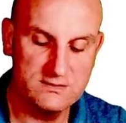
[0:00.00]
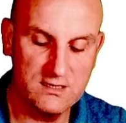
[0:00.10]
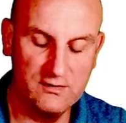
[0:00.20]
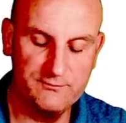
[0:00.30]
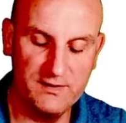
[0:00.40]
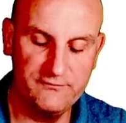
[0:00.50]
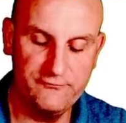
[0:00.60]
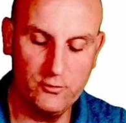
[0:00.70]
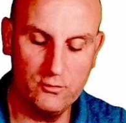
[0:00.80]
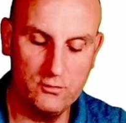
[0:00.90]
times by
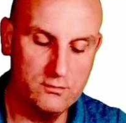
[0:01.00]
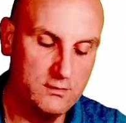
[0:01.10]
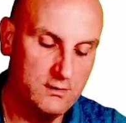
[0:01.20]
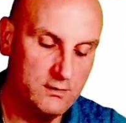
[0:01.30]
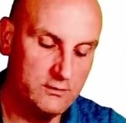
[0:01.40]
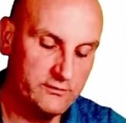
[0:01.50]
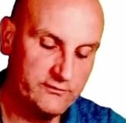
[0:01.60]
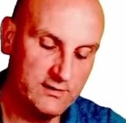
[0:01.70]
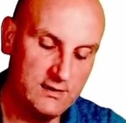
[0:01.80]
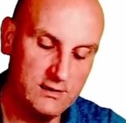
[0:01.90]
4. And you're going
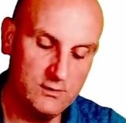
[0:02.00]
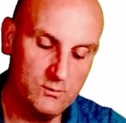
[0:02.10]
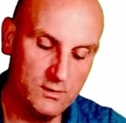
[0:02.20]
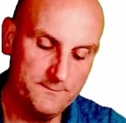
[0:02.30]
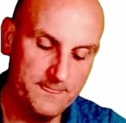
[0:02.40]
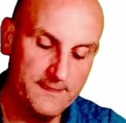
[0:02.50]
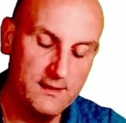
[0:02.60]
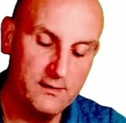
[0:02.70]
to say, you what?